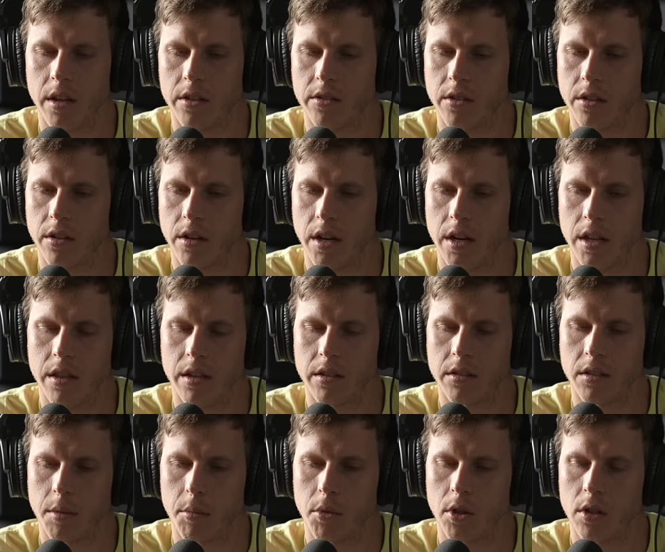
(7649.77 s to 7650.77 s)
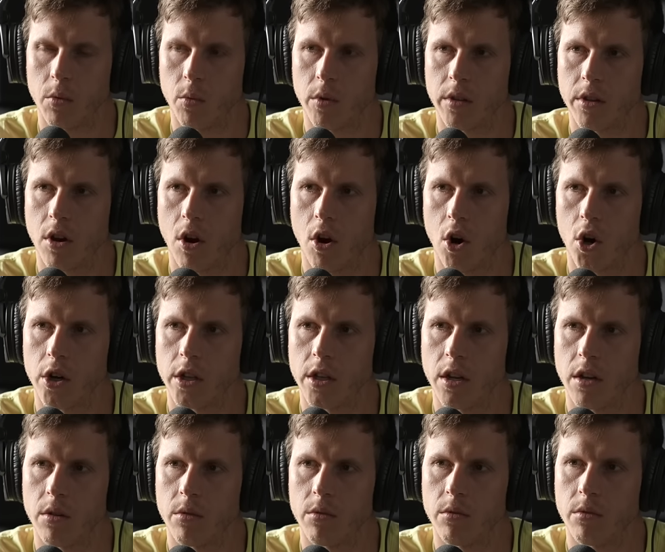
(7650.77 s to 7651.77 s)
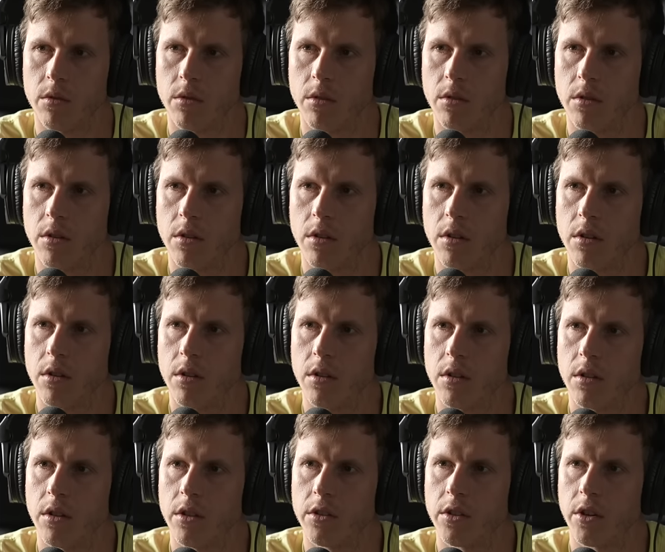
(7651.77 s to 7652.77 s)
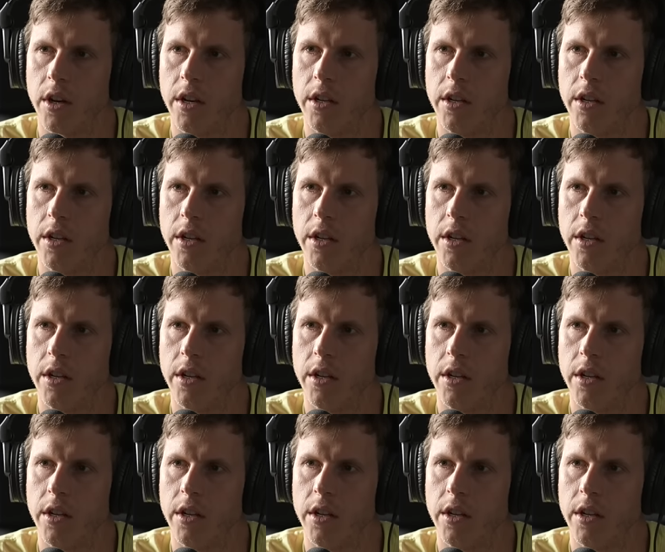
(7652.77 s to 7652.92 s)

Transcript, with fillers: Is there anything similar with cardio? Is there